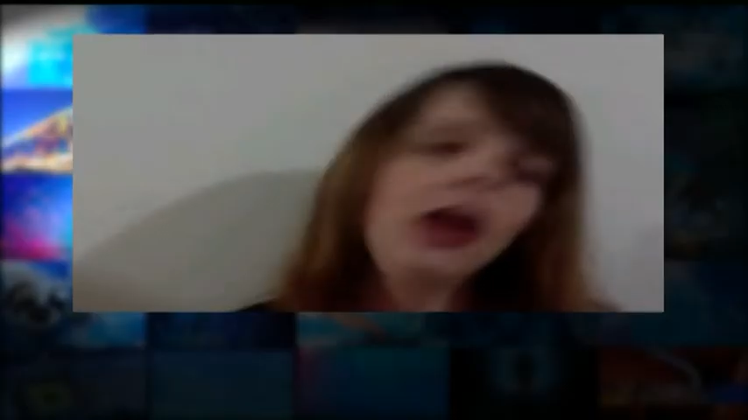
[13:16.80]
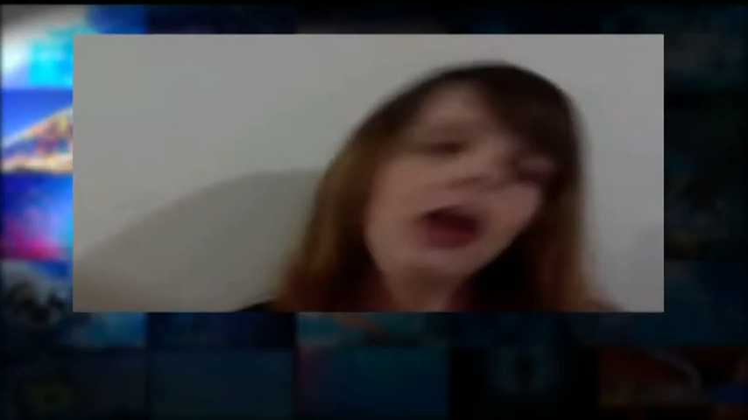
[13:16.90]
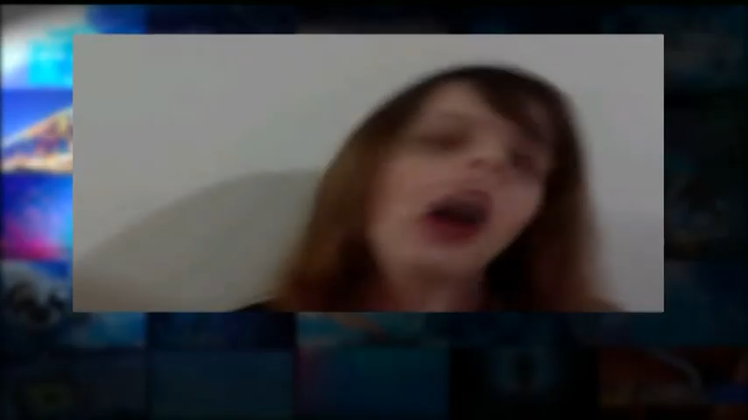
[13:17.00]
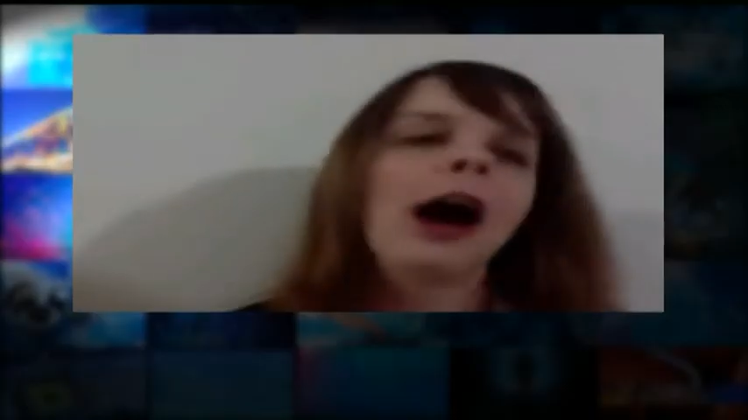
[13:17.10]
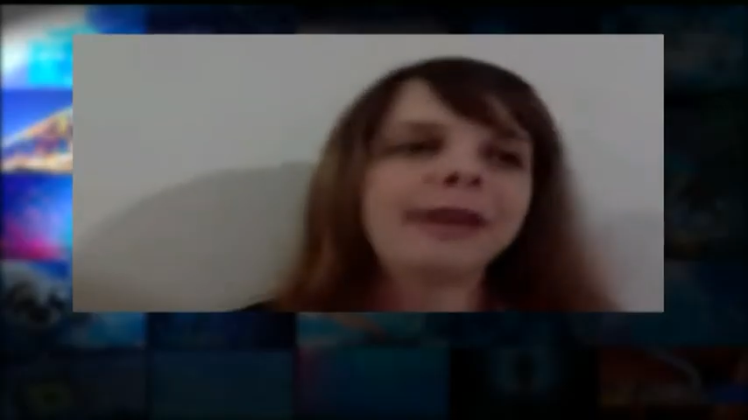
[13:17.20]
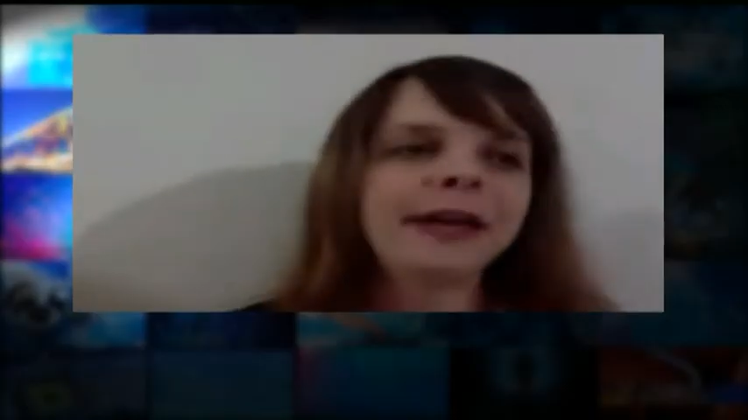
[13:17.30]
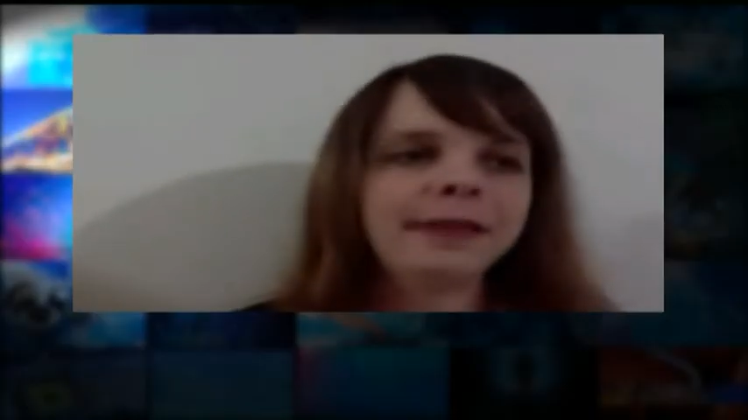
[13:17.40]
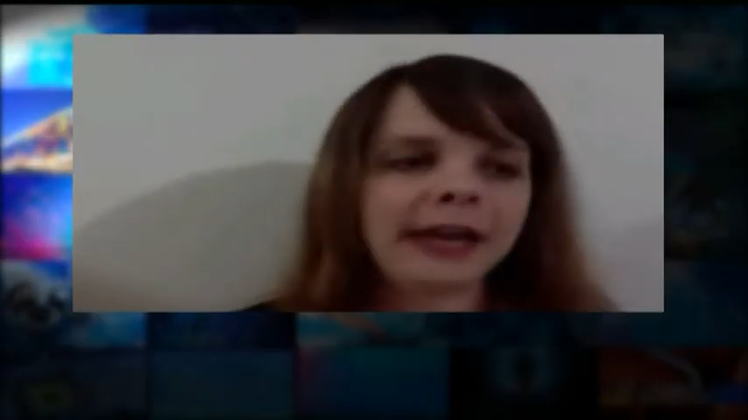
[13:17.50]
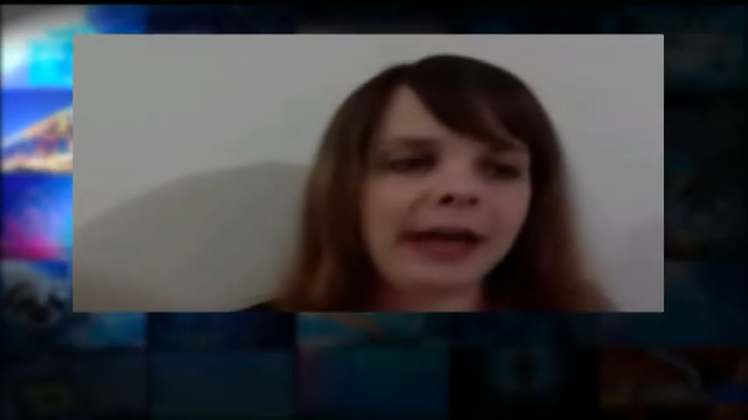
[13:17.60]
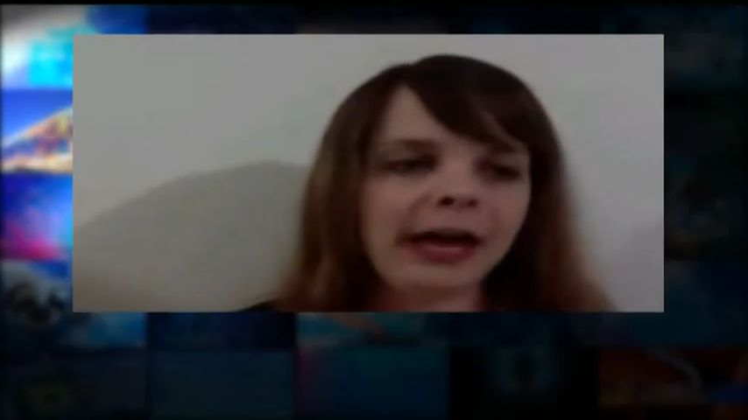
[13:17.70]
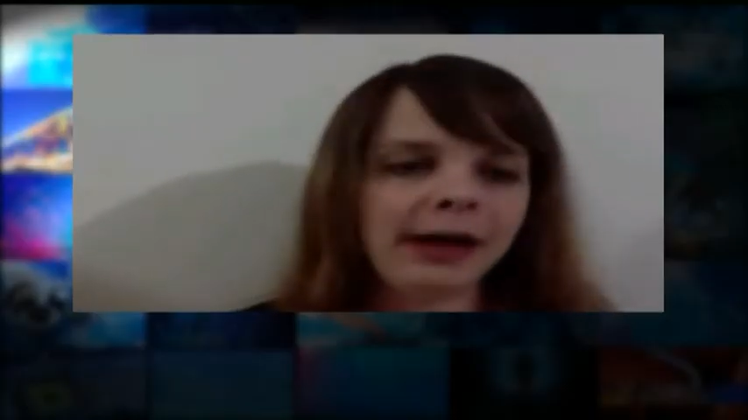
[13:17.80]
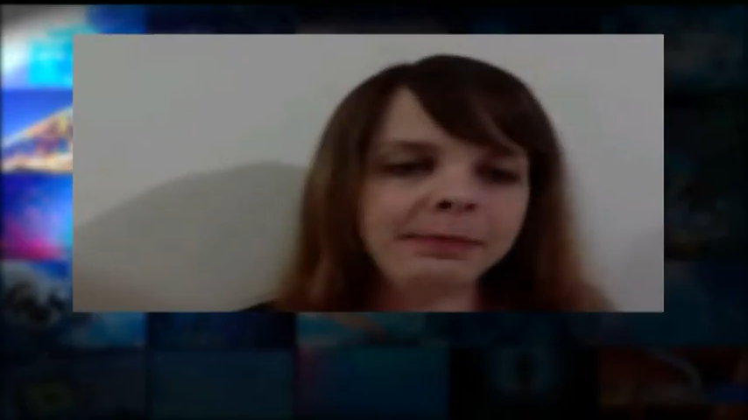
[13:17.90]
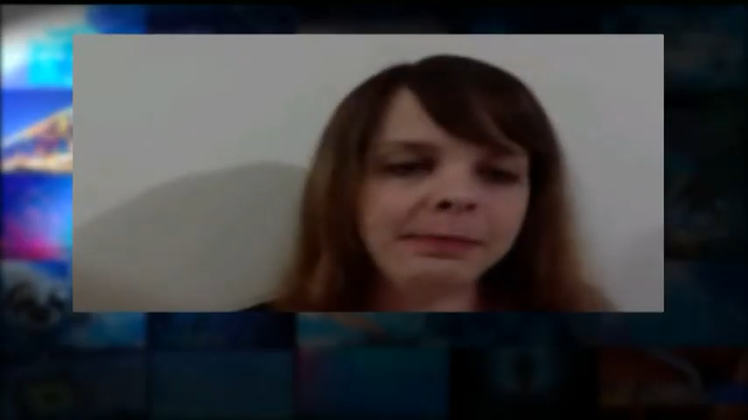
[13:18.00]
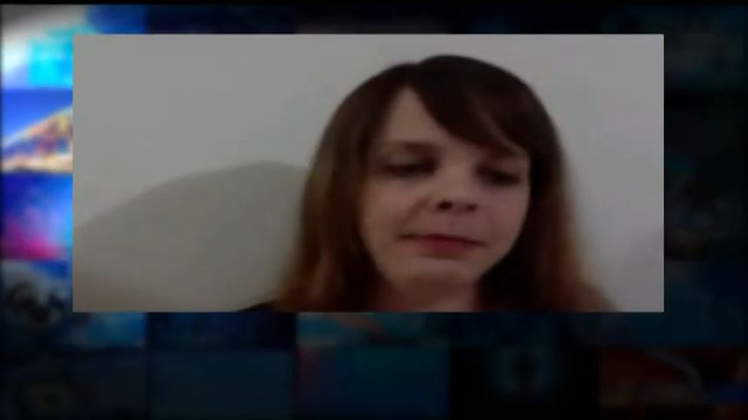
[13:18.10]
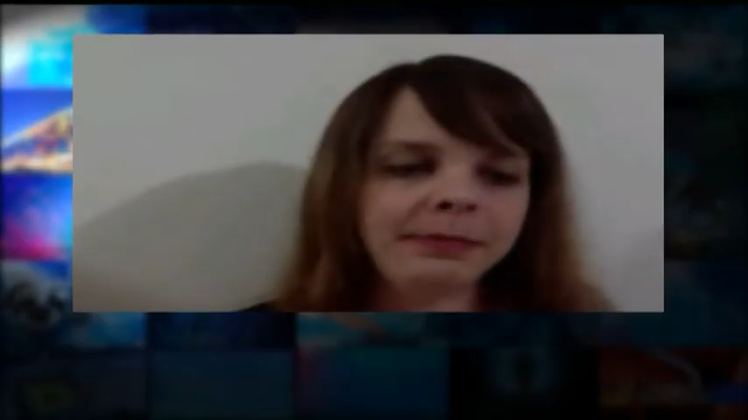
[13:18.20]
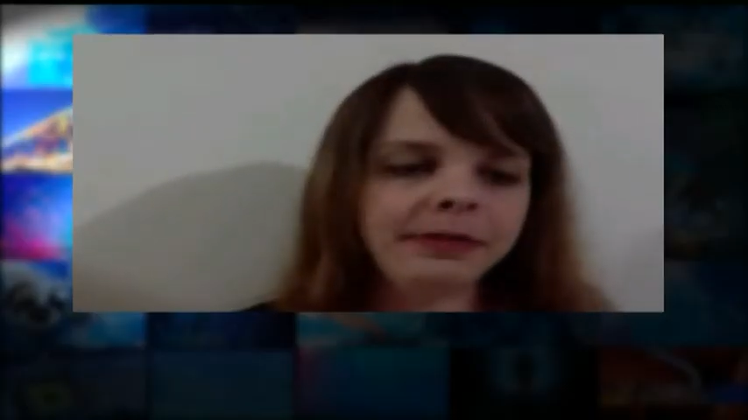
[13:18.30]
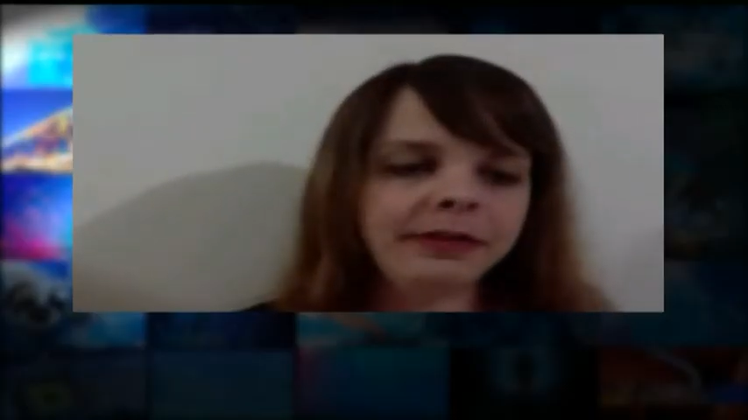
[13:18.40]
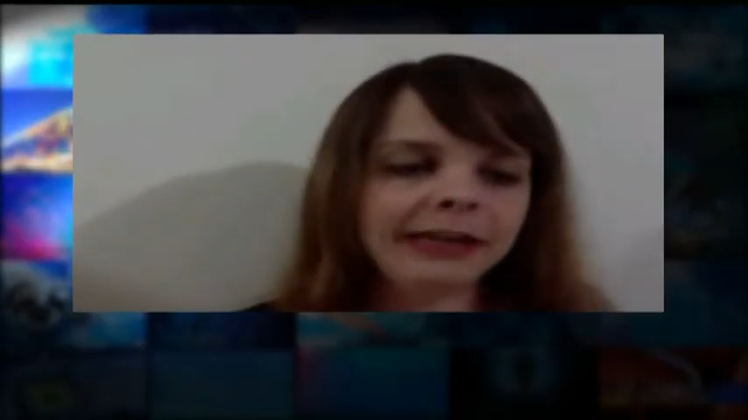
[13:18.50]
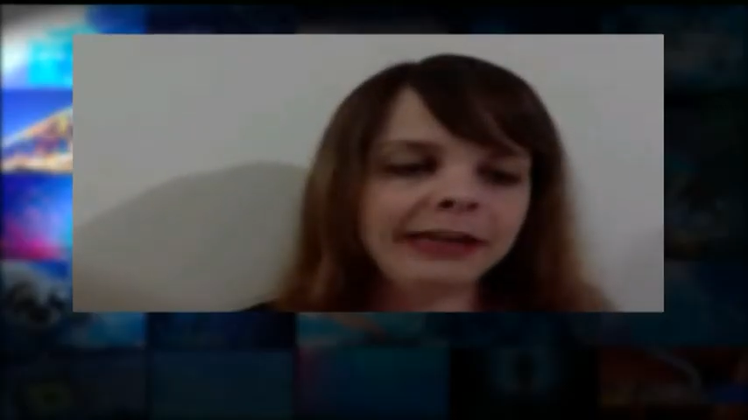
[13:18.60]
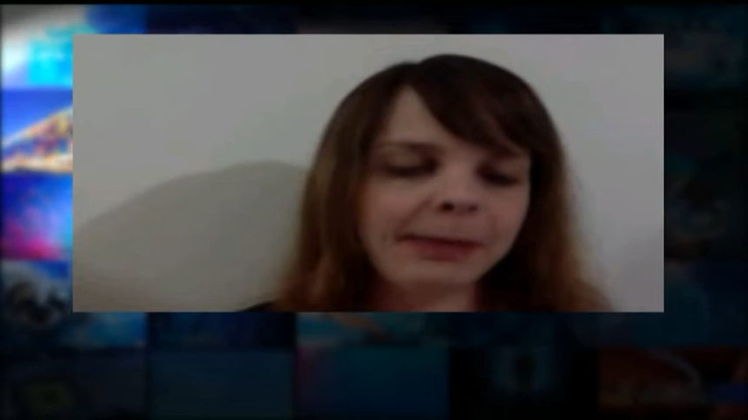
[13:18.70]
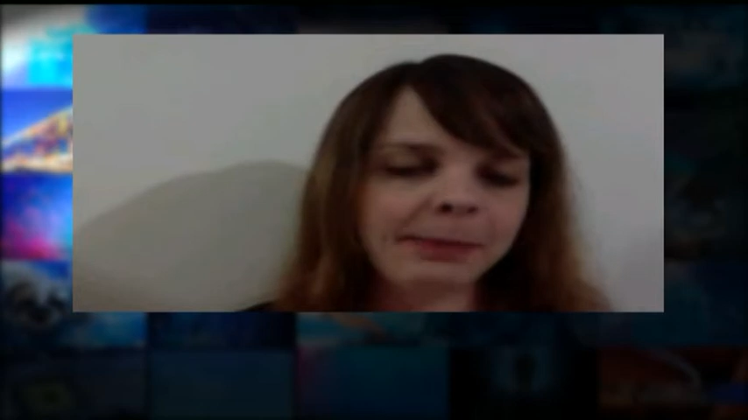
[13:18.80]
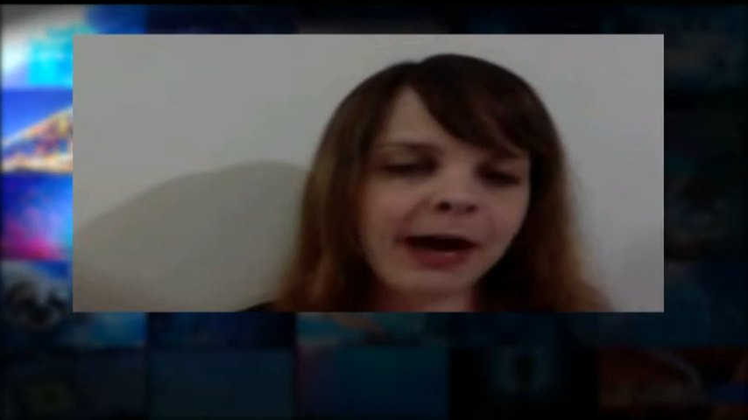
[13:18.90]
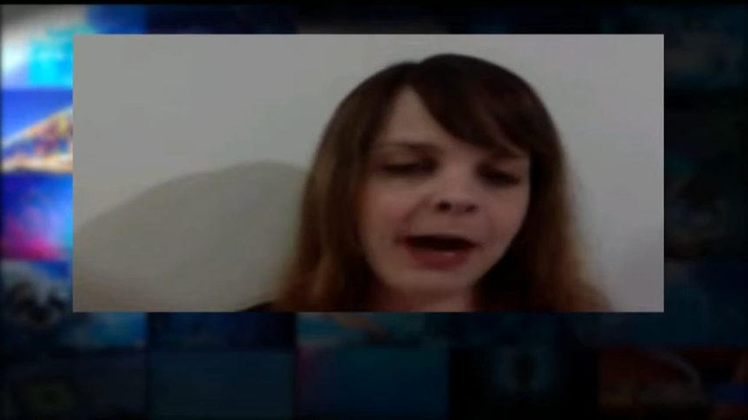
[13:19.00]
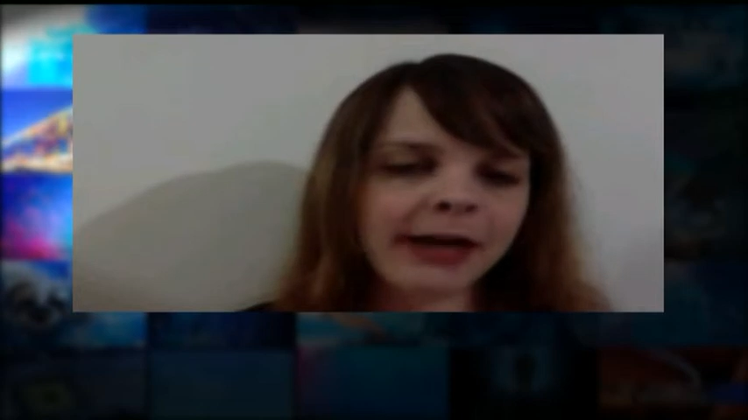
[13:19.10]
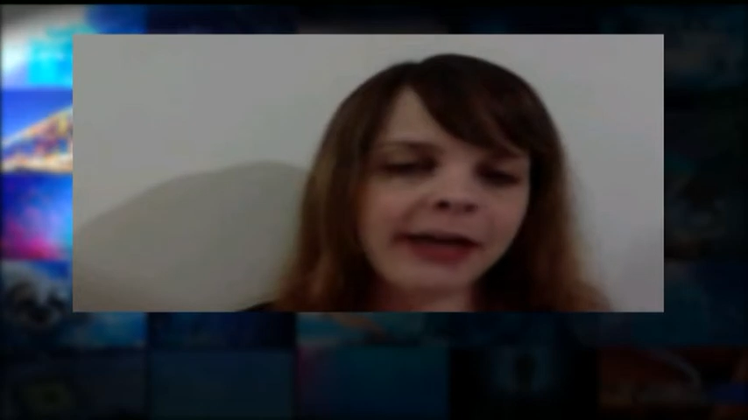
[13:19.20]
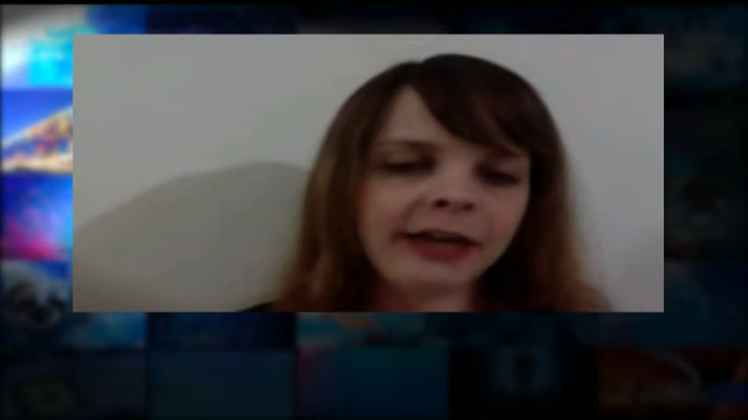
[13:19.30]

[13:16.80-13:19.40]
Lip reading: I think that the Labor Party